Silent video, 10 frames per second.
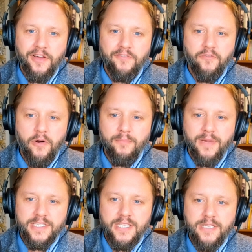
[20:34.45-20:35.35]
for
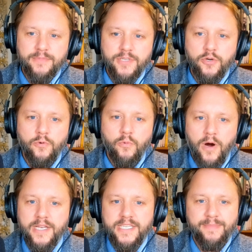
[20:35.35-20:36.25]
Muslims who want to be